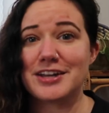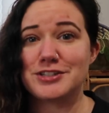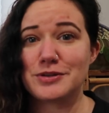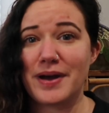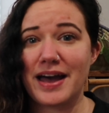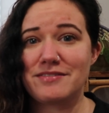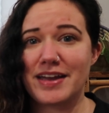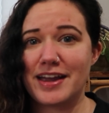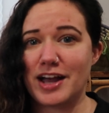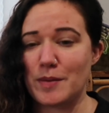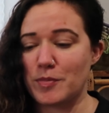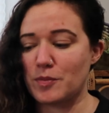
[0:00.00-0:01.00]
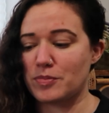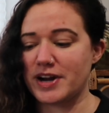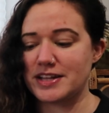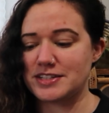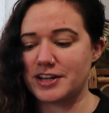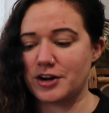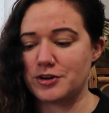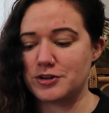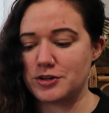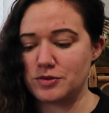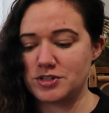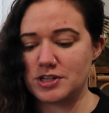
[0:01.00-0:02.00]
I do have a couple brands that are
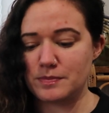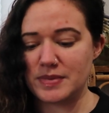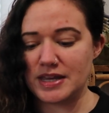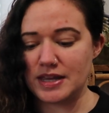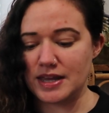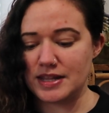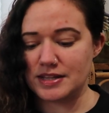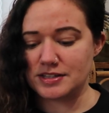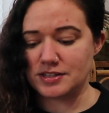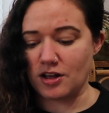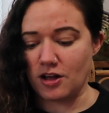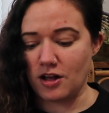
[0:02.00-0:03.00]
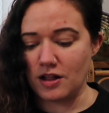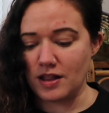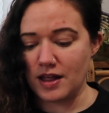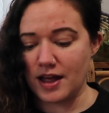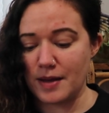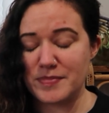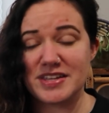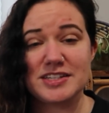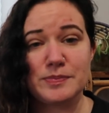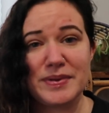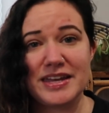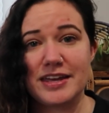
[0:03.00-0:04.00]
new to me in this haul,
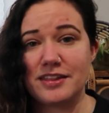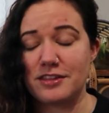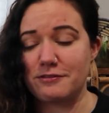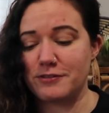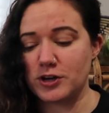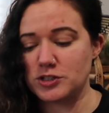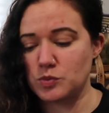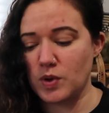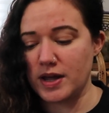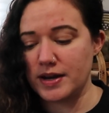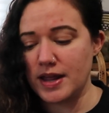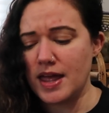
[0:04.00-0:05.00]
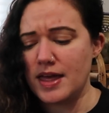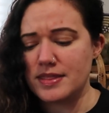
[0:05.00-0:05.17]
this being the first one.